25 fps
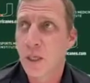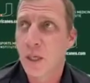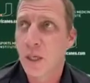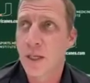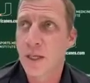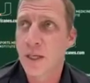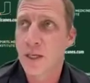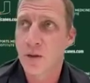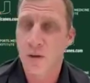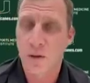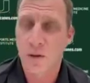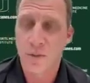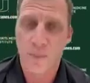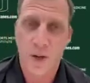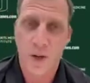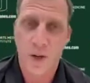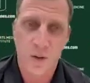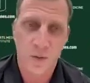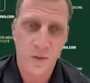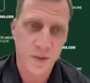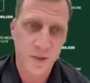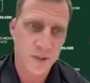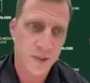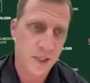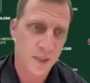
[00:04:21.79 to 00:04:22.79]
and either the
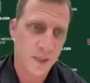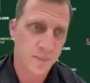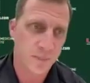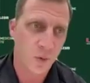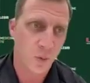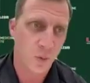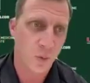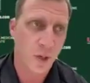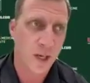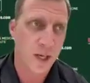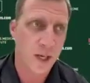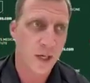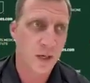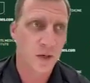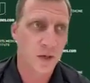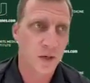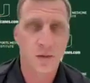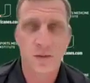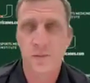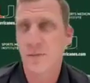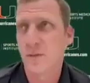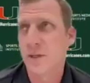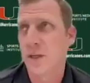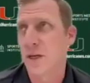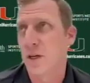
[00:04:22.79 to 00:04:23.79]
ball was tipped away
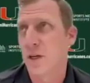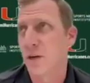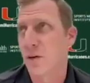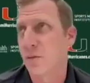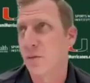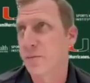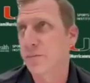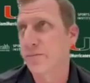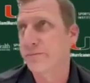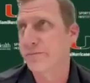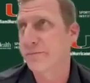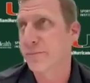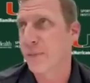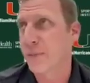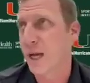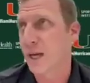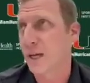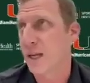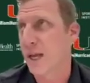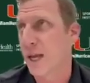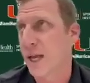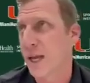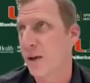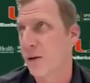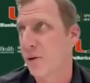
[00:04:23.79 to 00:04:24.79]
or you know
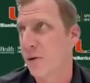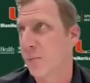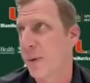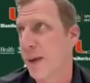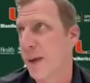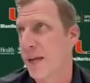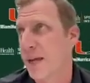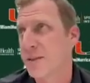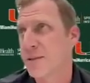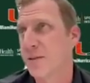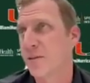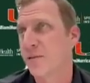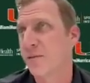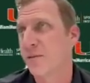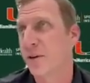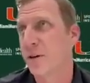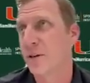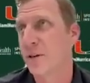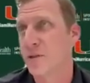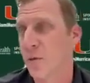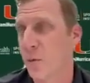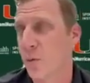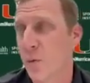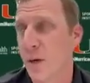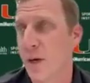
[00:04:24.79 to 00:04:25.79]
knocked down or pass
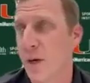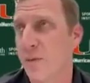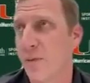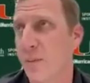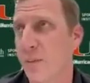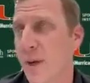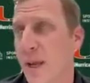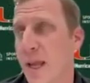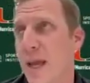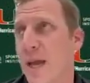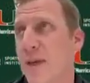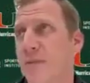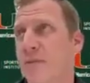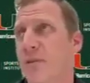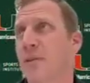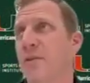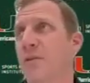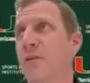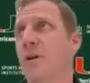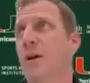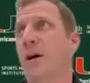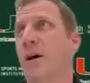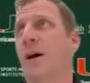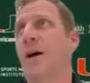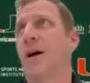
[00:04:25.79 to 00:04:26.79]
interference or whatever may have you.
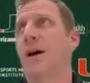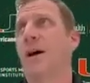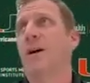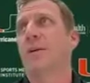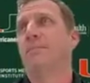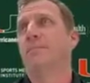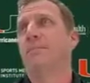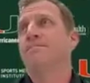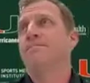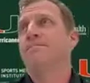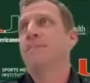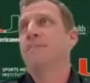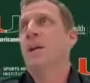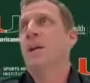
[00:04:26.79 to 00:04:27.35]
Um,